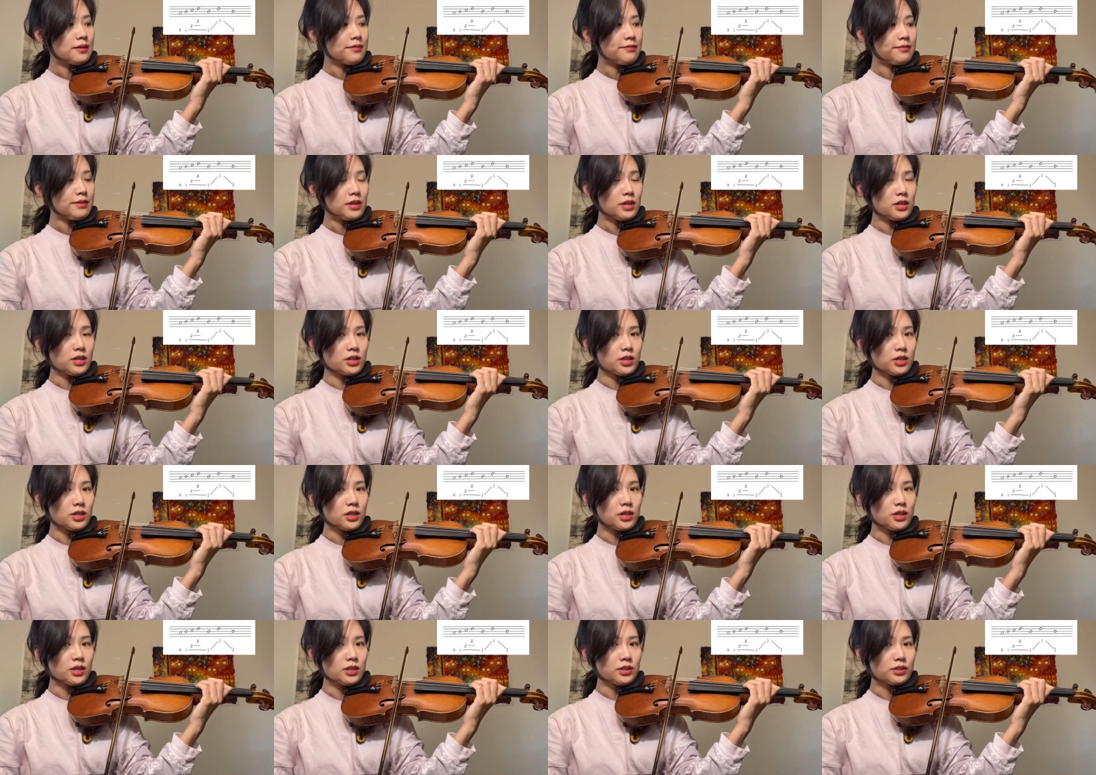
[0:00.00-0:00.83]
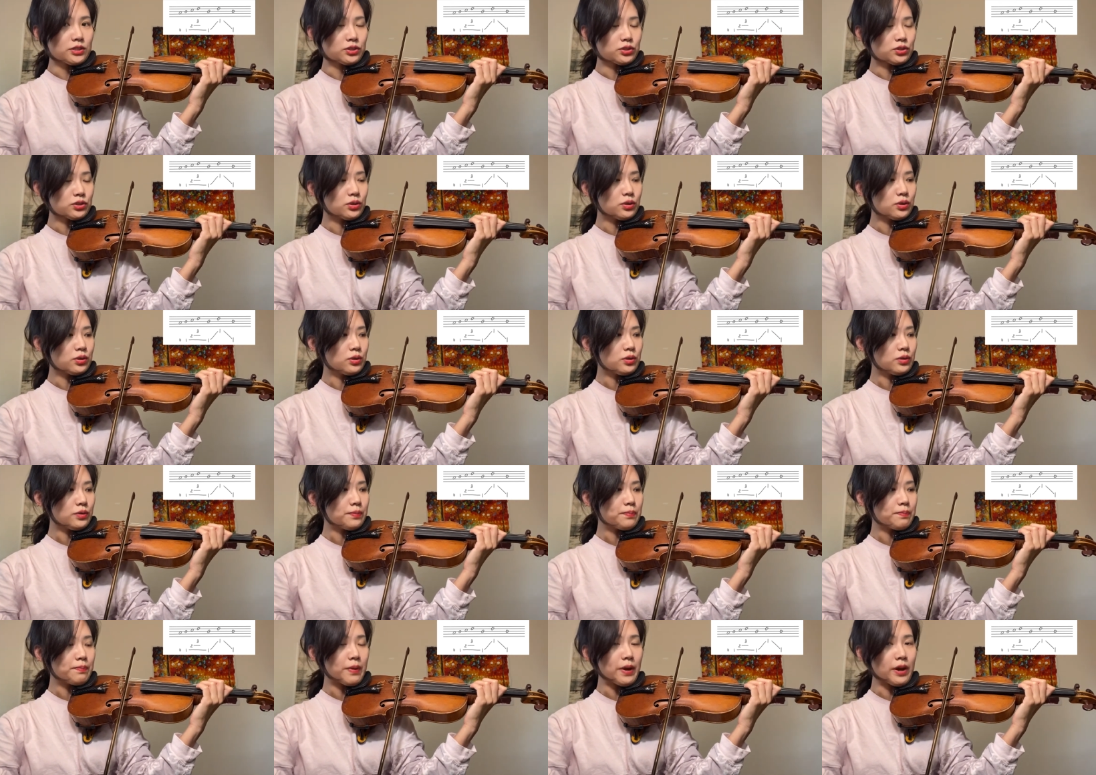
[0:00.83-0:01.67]
finger
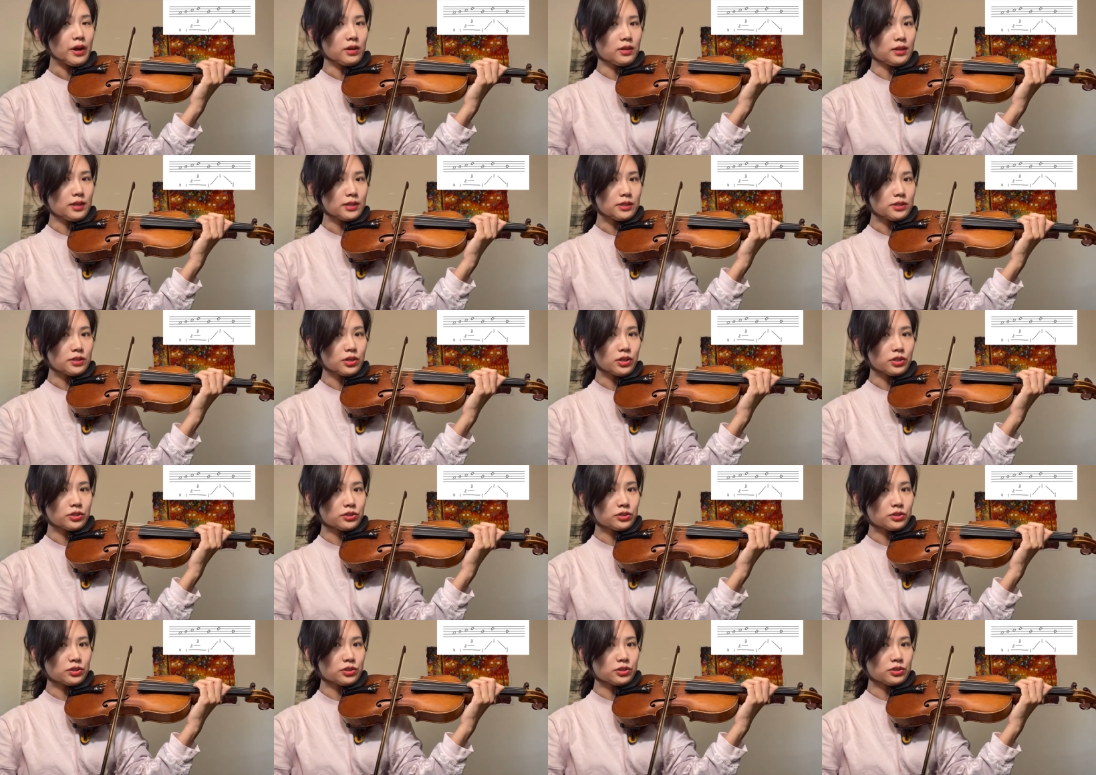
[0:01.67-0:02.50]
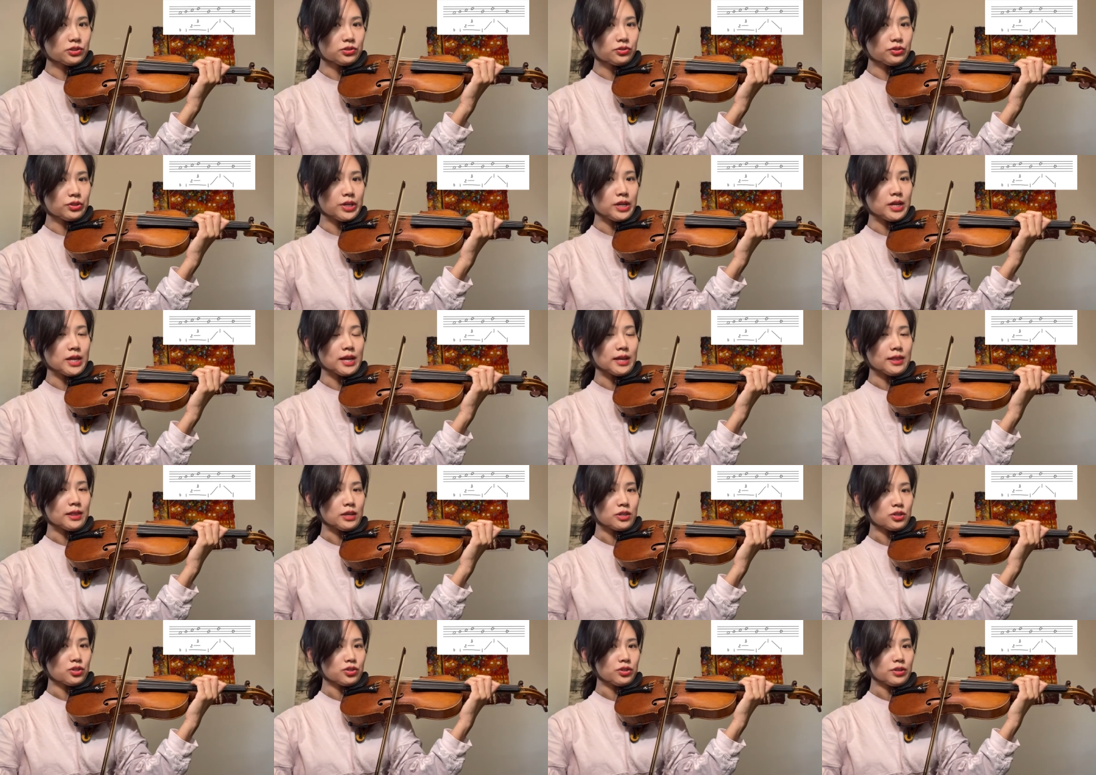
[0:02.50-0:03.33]
so barely touch the string and
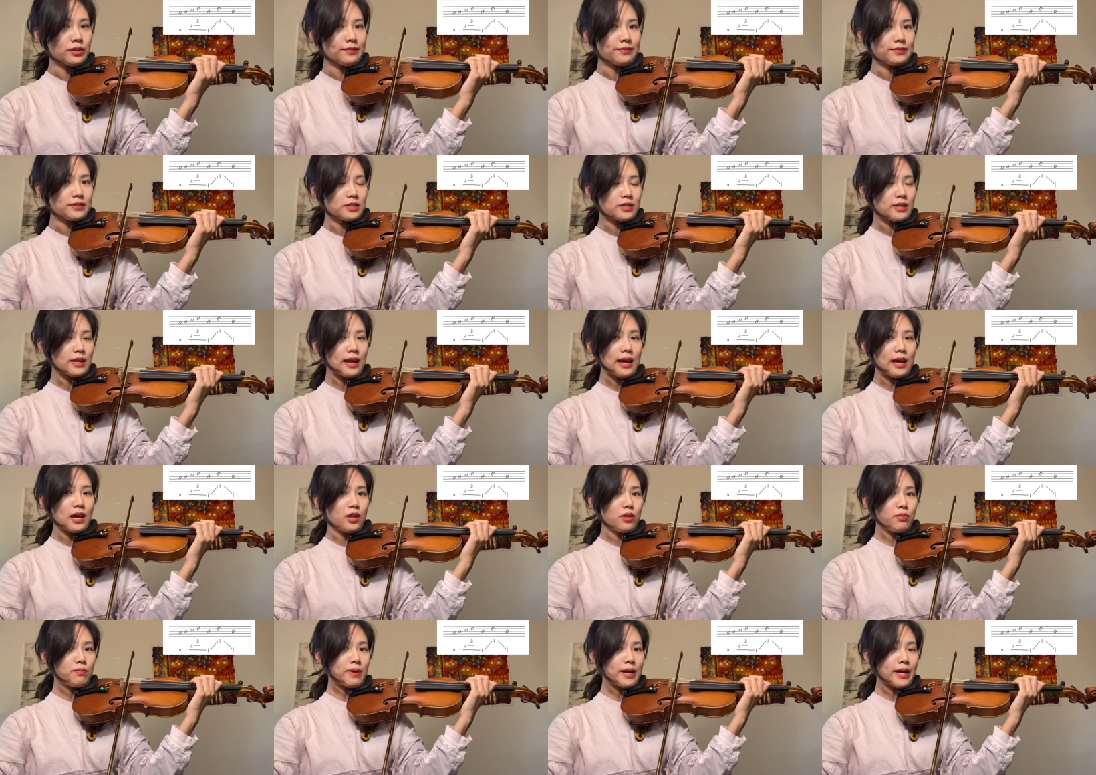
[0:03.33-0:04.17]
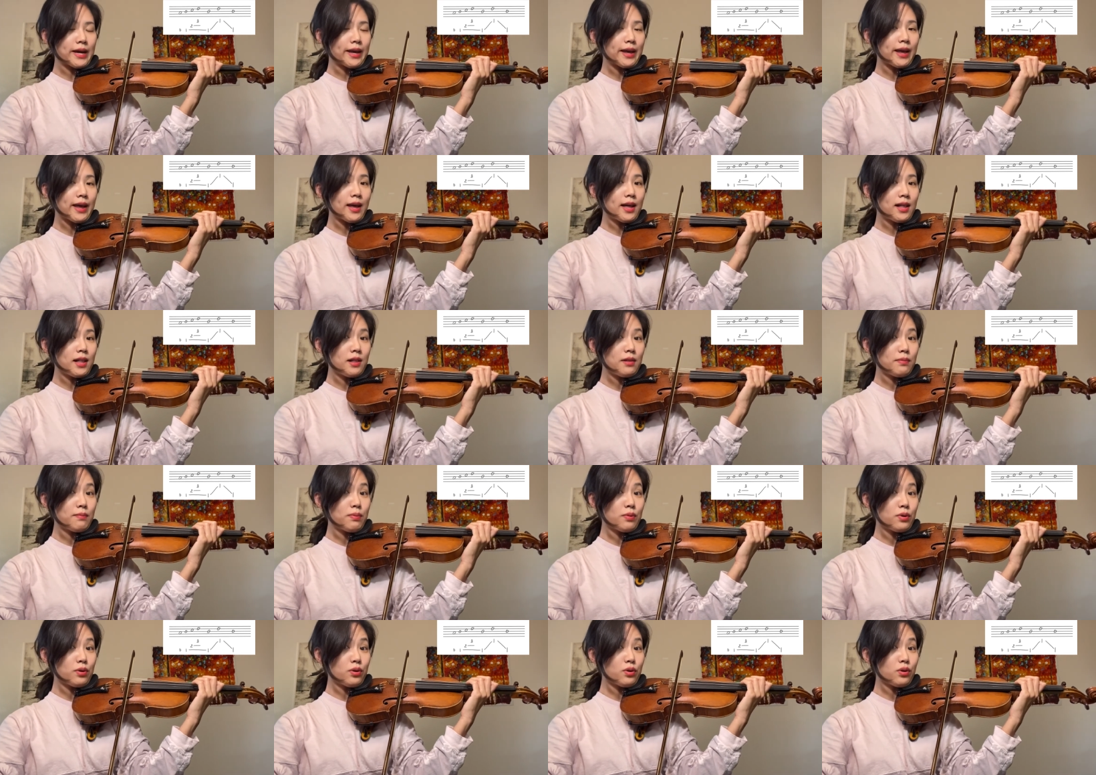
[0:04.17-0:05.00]
then shift down by
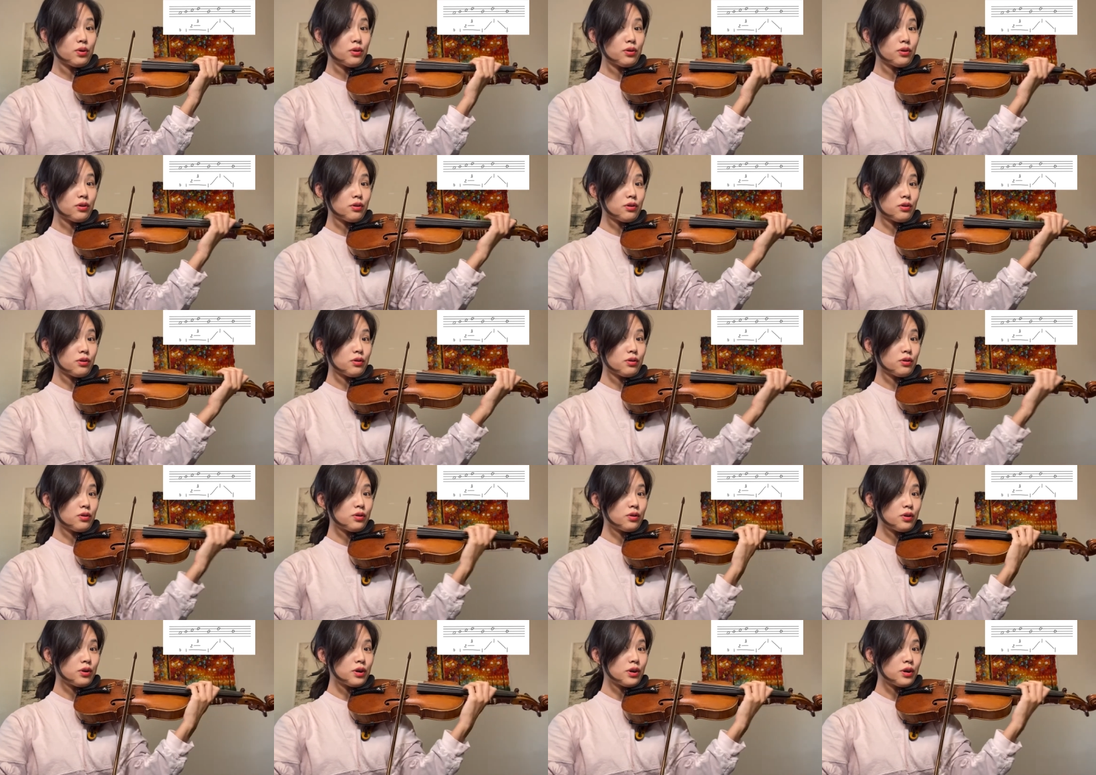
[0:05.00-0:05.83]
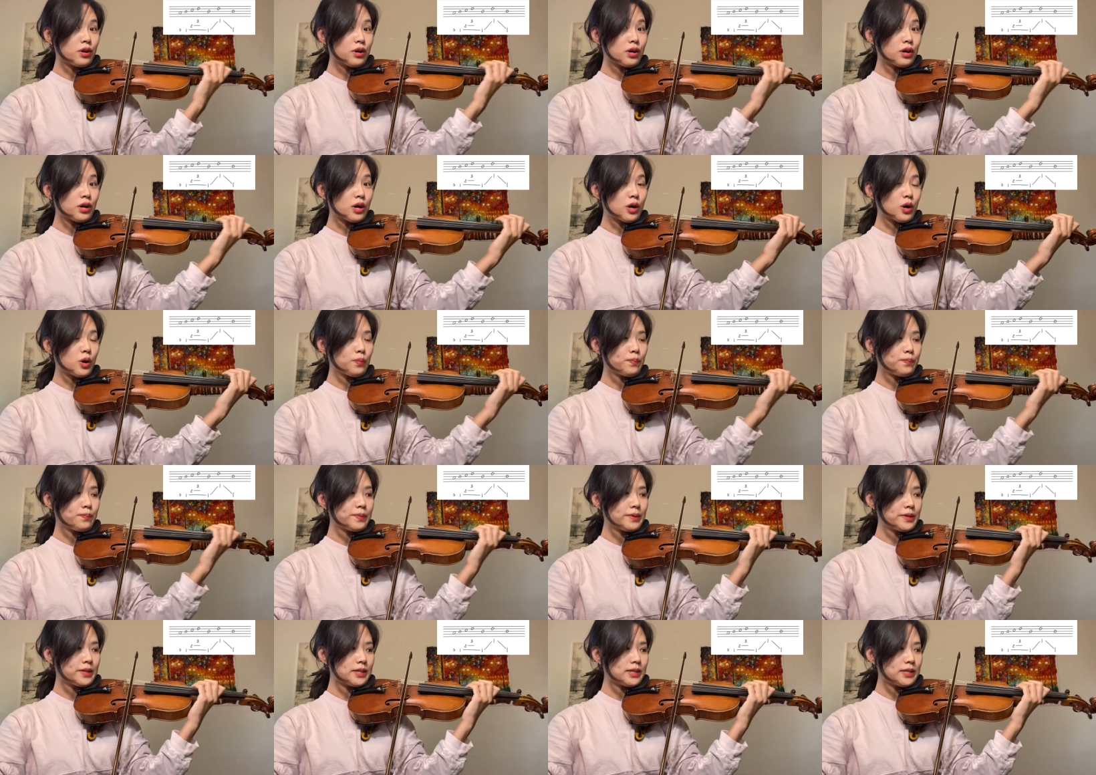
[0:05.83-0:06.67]
elbow
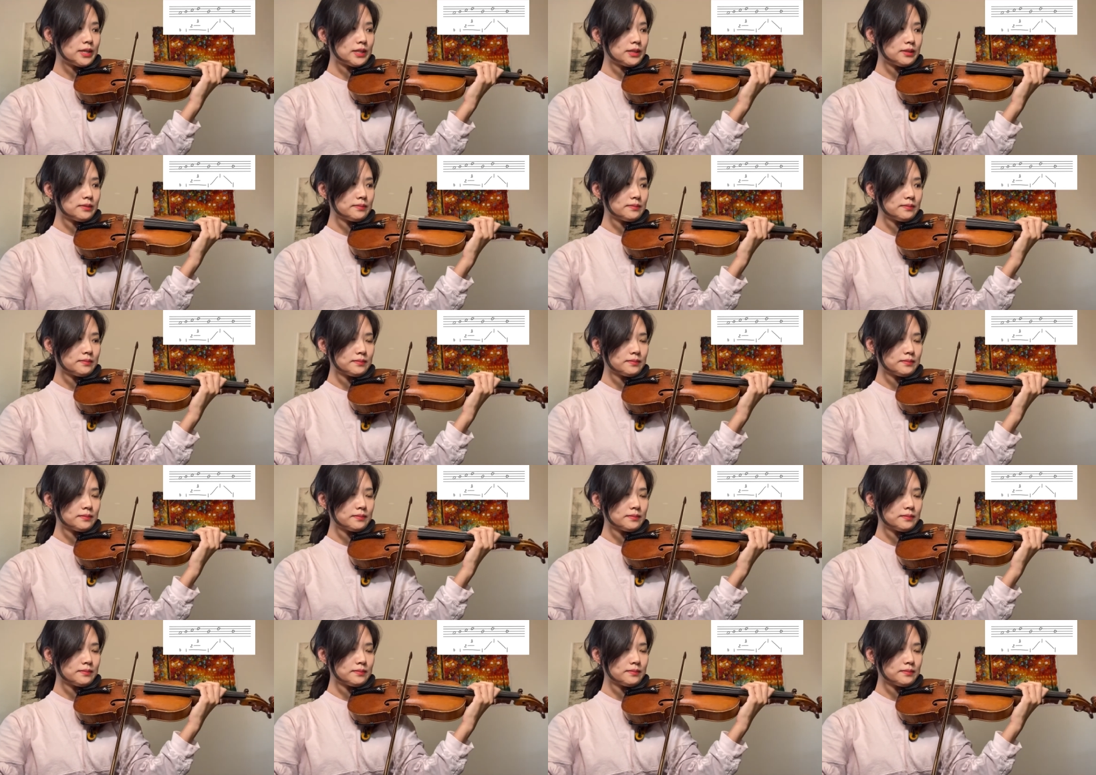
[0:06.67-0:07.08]
open